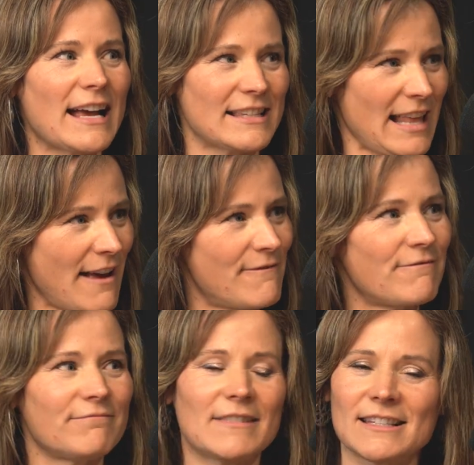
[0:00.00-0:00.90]
has that,
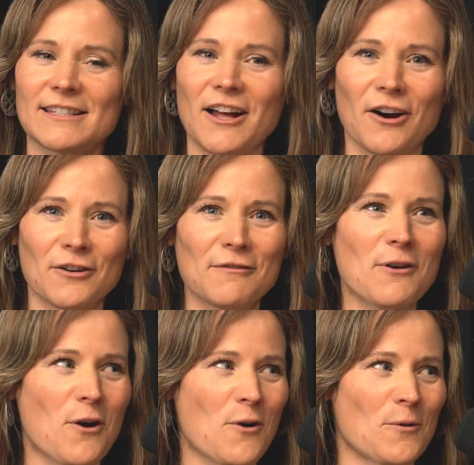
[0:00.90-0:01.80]
it's the heart of
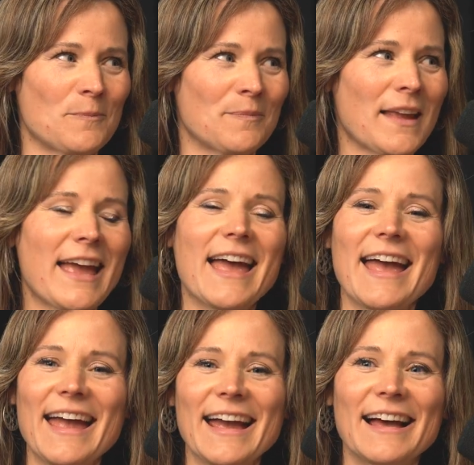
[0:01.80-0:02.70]
the
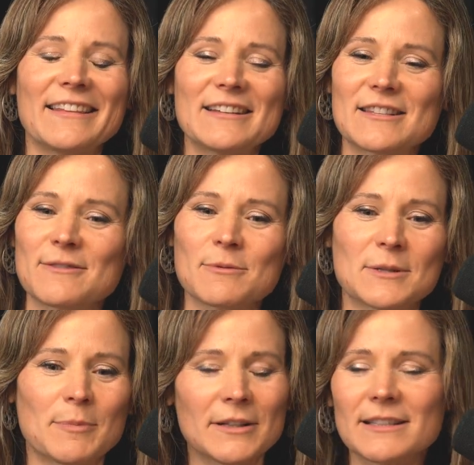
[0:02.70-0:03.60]
home. And it
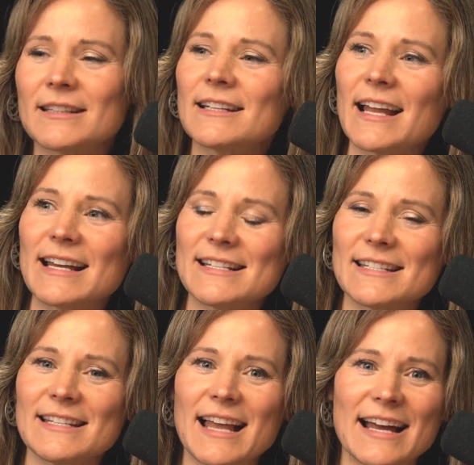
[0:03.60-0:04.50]
was built in the
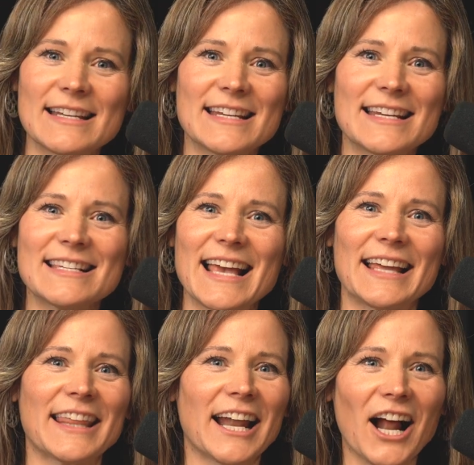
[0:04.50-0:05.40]
1990s,
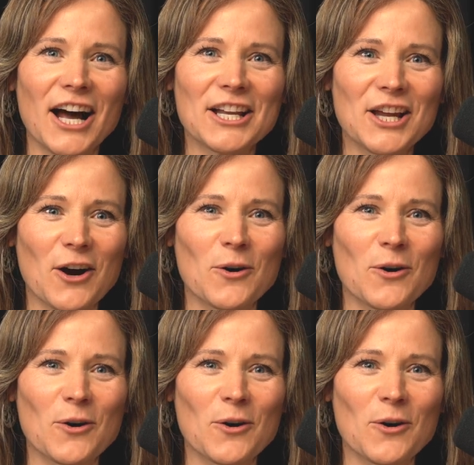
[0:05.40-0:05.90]
had that honey